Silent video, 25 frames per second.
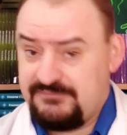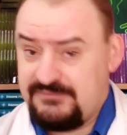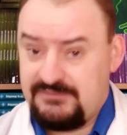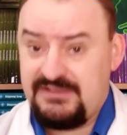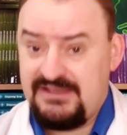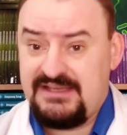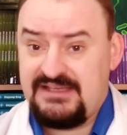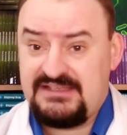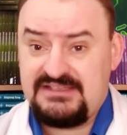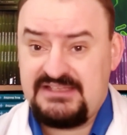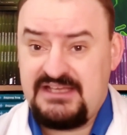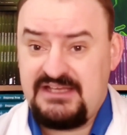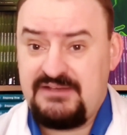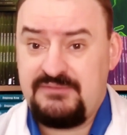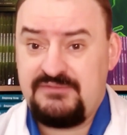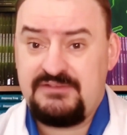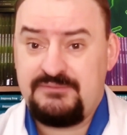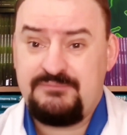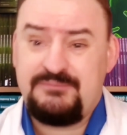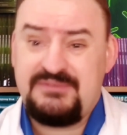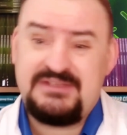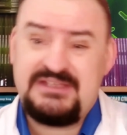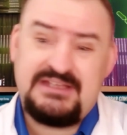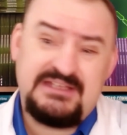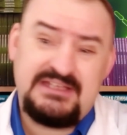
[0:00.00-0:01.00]
And I
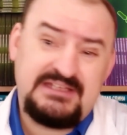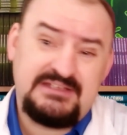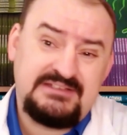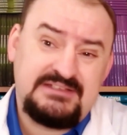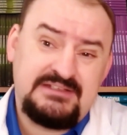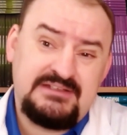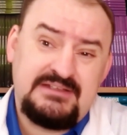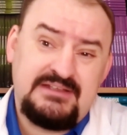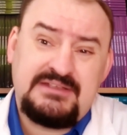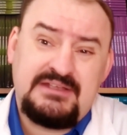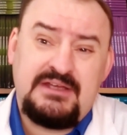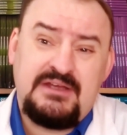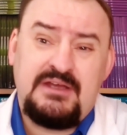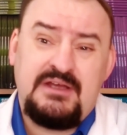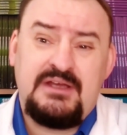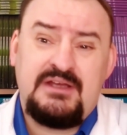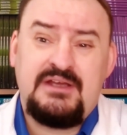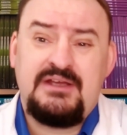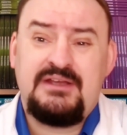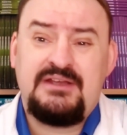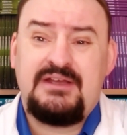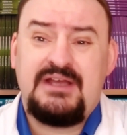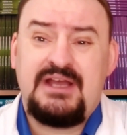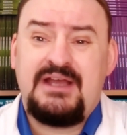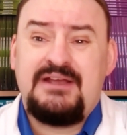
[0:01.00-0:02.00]
repeat, there are a
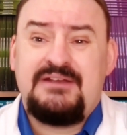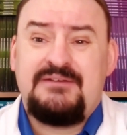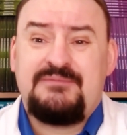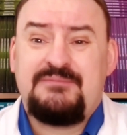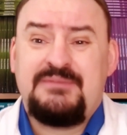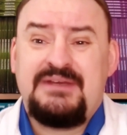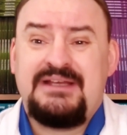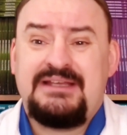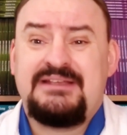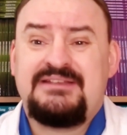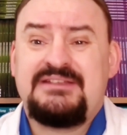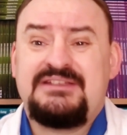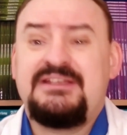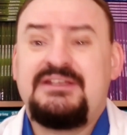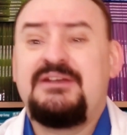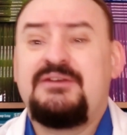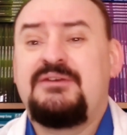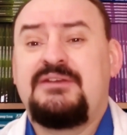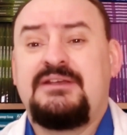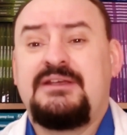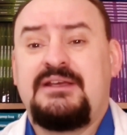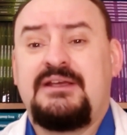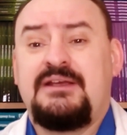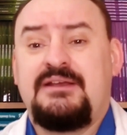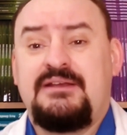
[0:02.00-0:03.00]
lot of
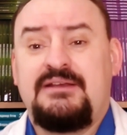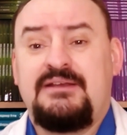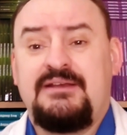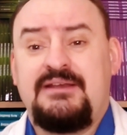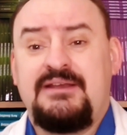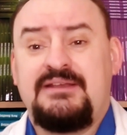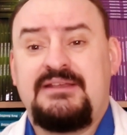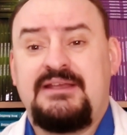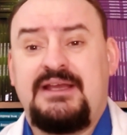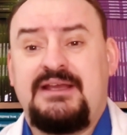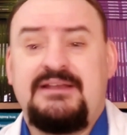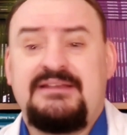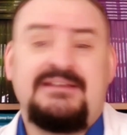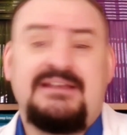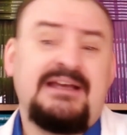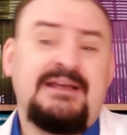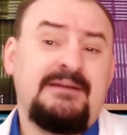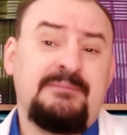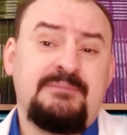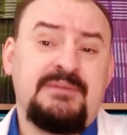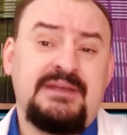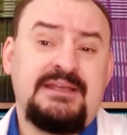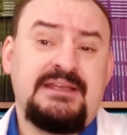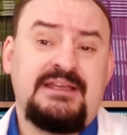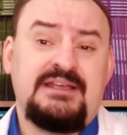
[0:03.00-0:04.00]
bacteria, not that
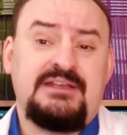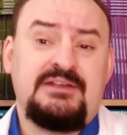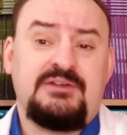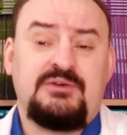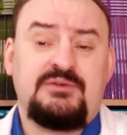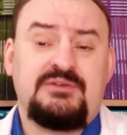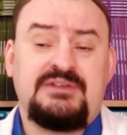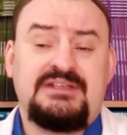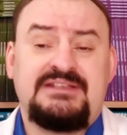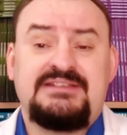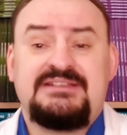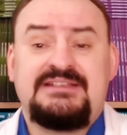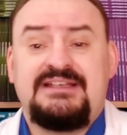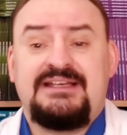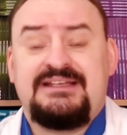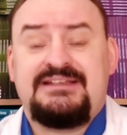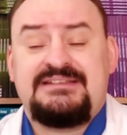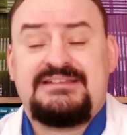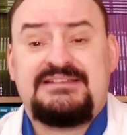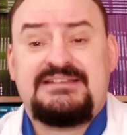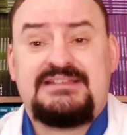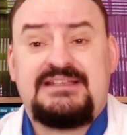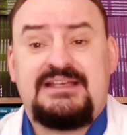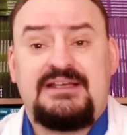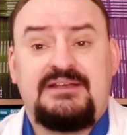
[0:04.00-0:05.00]
many leukocyte
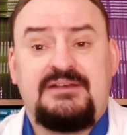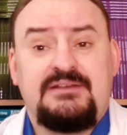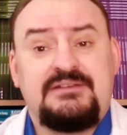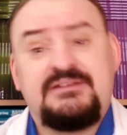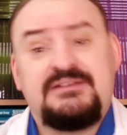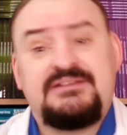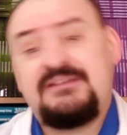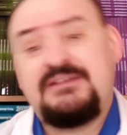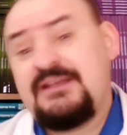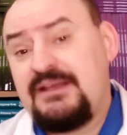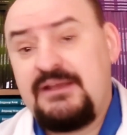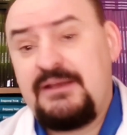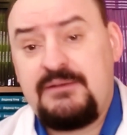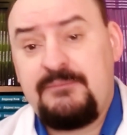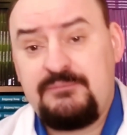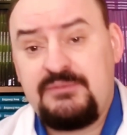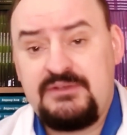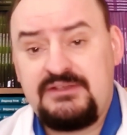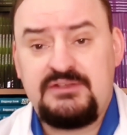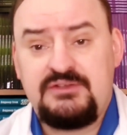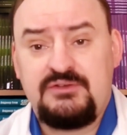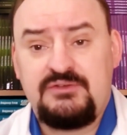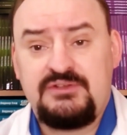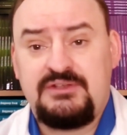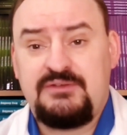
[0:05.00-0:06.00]
cells, but
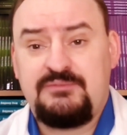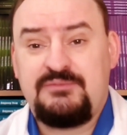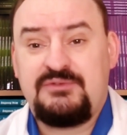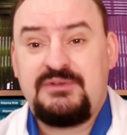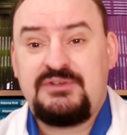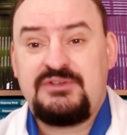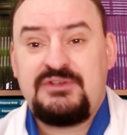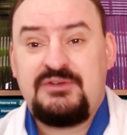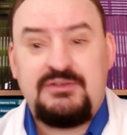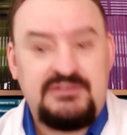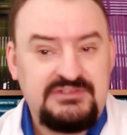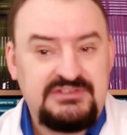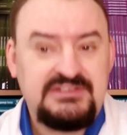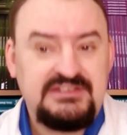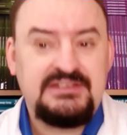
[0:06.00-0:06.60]
you can produce a